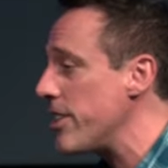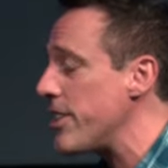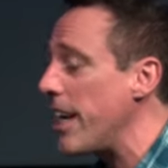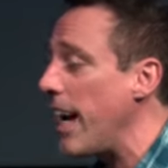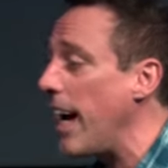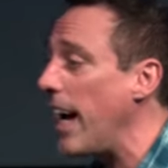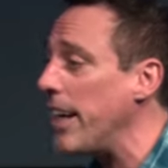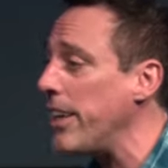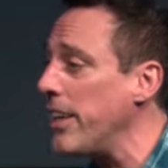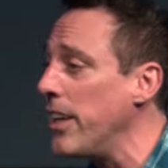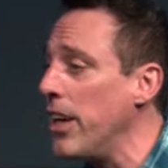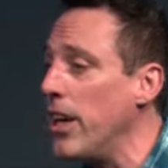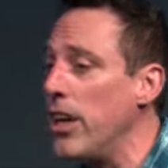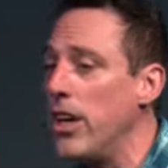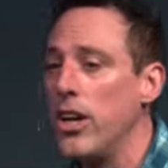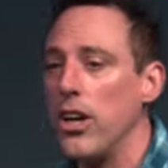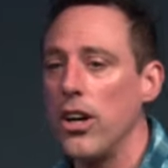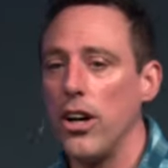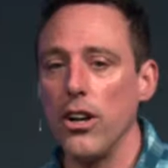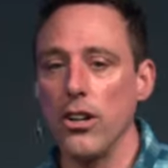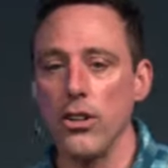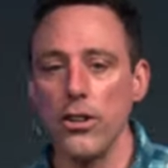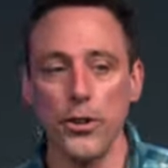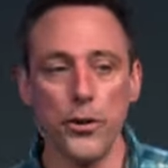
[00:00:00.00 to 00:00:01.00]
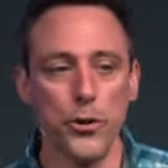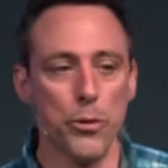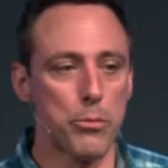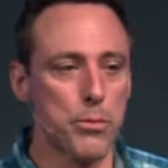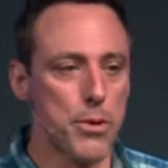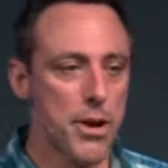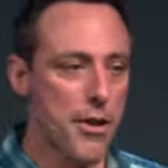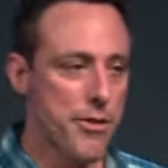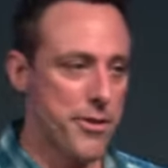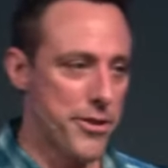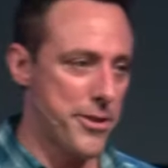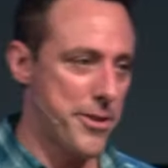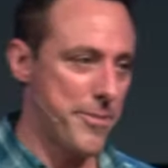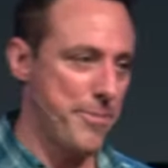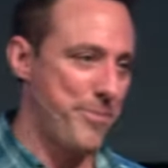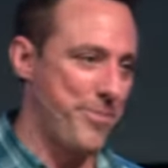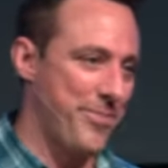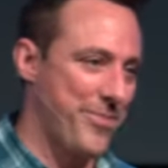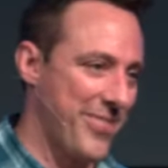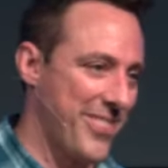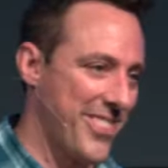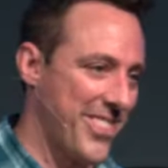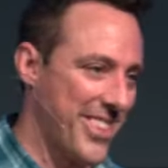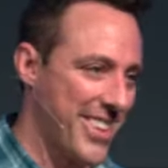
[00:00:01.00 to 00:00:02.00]
She had a little brother
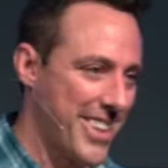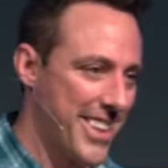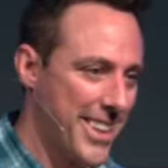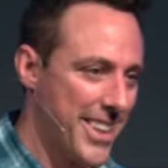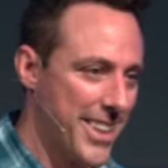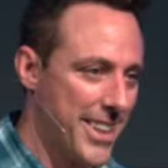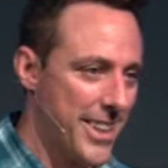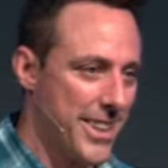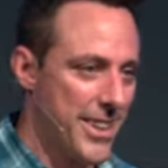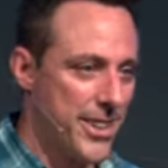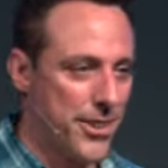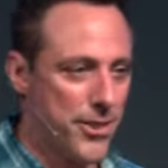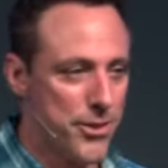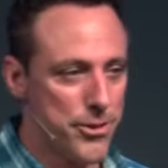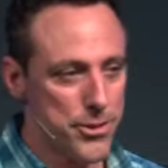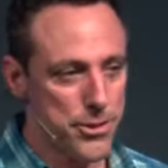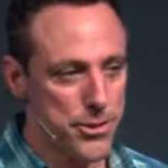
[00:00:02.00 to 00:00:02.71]
who